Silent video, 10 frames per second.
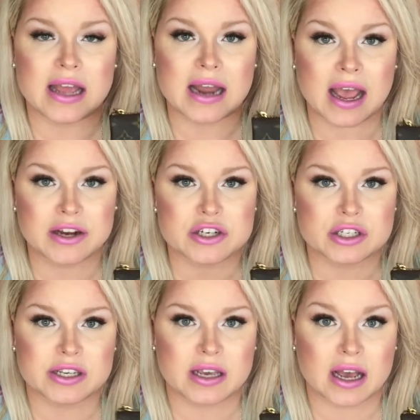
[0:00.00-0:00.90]
And
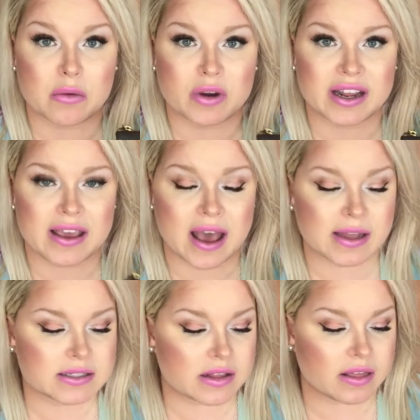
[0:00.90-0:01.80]
actually, I want to
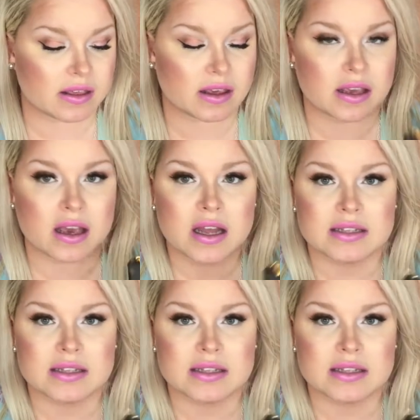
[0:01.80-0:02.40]
get the